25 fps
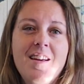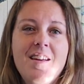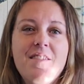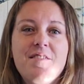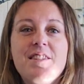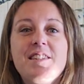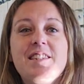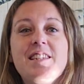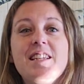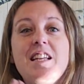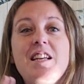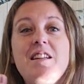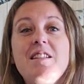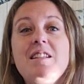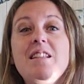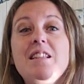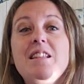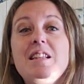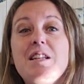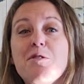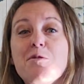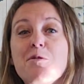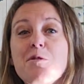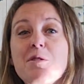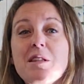The city
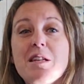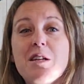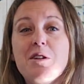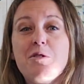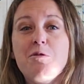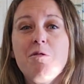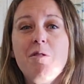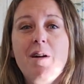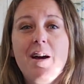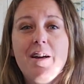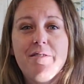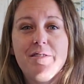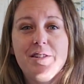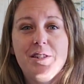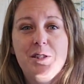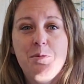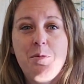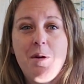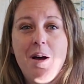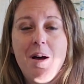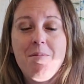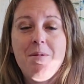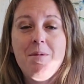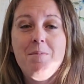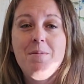literally grew out of a
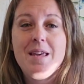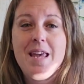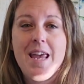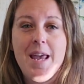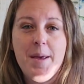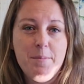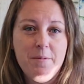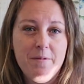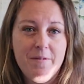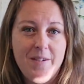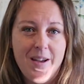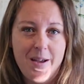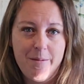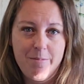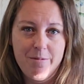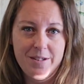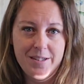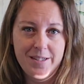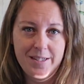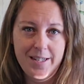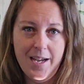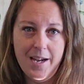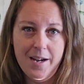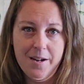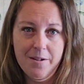swamp and became a
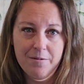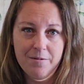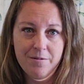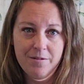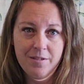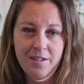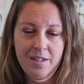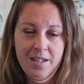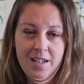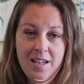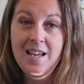vibrant town.